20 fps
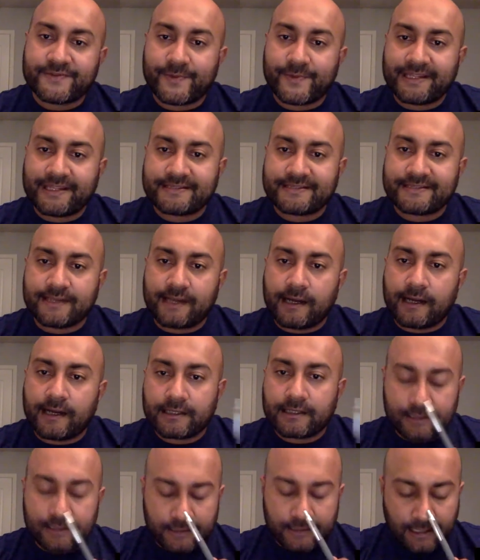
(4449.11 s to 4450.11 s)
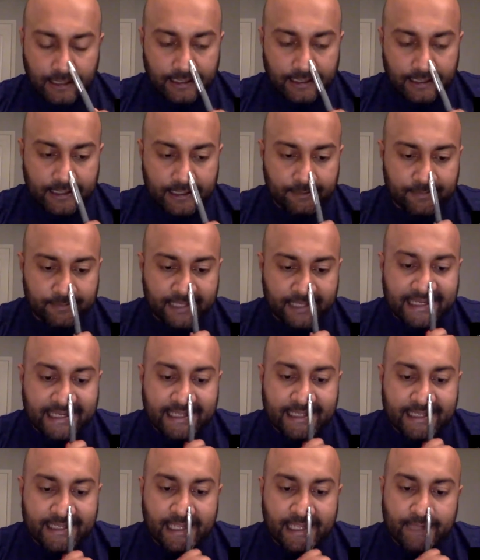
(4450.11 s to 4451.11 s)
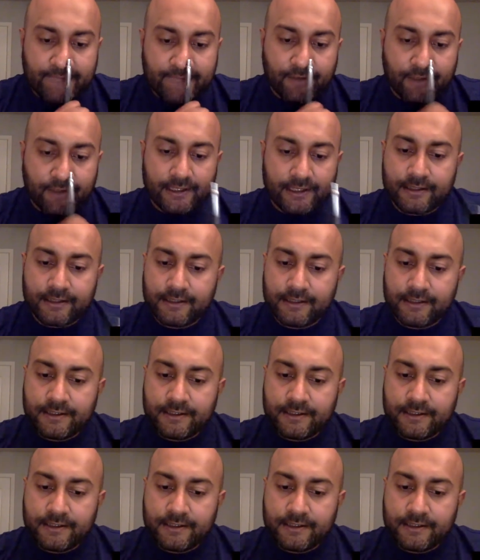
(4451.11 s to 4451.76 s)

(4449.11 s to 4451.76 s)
Wickett's talk that he gave on